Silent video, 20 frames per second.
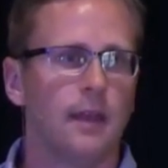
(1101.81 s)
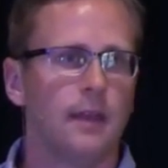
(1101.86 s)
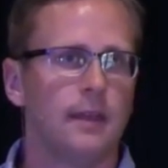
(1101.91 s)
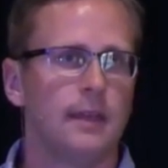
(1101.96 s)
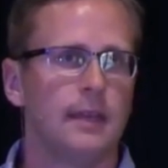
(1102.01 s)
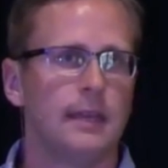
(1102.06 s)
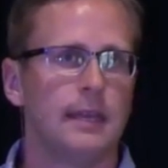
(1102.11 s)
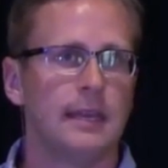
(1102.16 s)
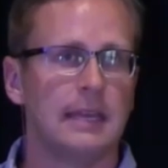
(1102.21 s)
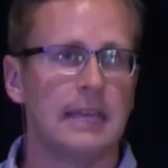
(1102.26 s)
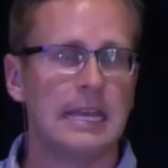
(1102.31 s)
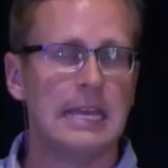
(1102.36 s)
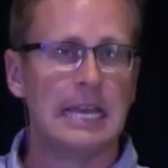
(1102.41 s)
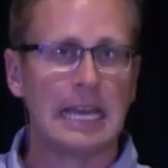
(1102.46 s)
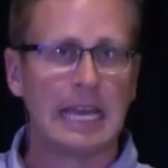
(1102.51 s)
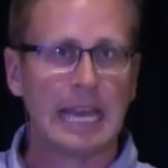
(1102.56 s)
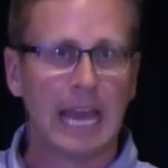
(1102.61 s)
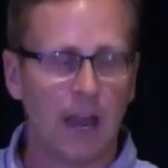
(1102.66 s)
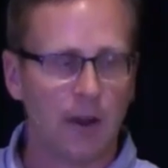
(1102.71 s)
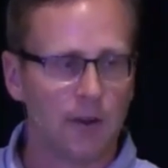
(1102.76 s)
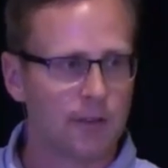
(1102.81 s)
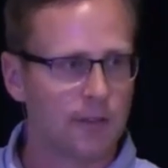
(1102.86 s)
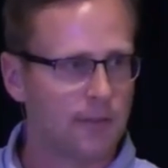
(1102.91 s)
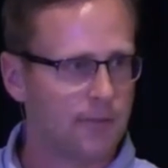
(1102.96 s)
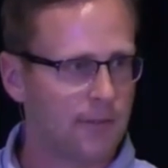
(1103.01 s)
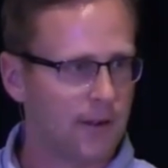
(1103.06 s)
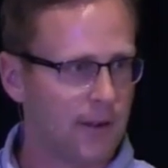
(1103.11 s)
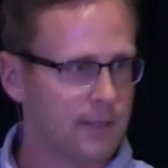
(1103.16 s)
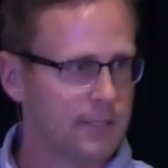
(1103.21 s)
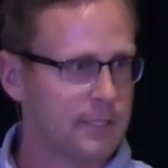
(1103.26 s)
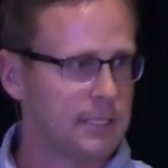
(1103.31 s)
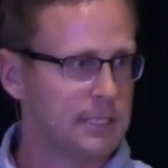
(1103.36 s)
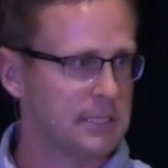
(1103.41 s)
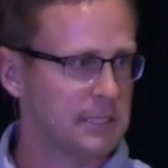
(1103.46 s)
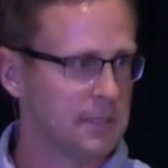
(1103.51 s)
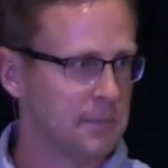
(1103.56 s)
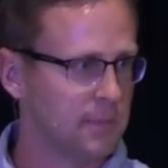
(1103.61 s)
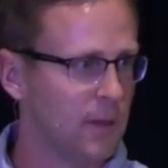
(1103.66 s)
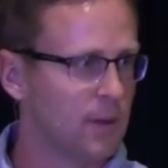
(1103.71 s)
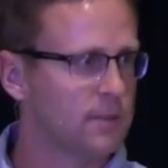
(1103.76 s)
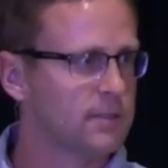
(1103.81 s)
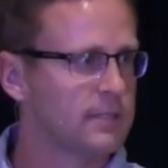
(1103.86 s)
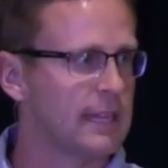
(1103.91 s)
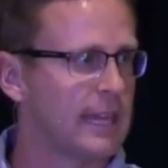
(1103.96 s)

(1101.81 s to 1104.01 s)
he encountered the Pharisees the most,